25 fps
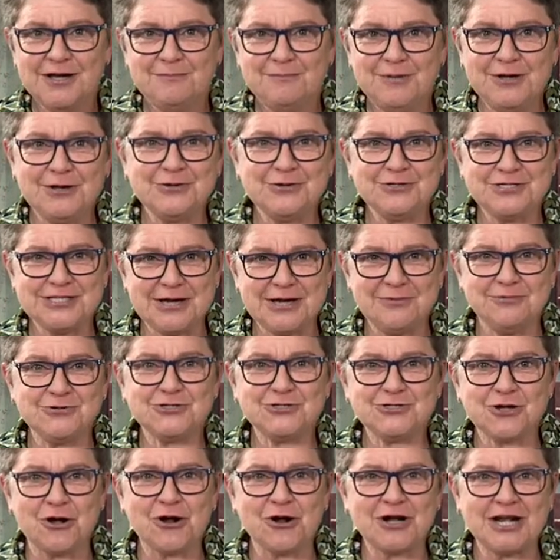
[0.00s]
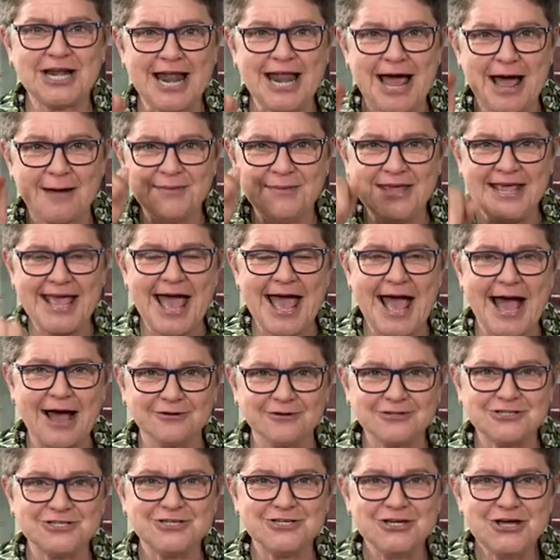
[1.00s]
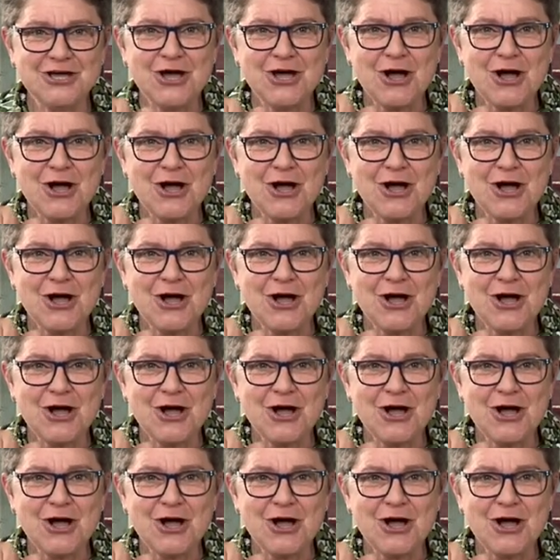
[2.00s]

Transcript: because they will start climbing out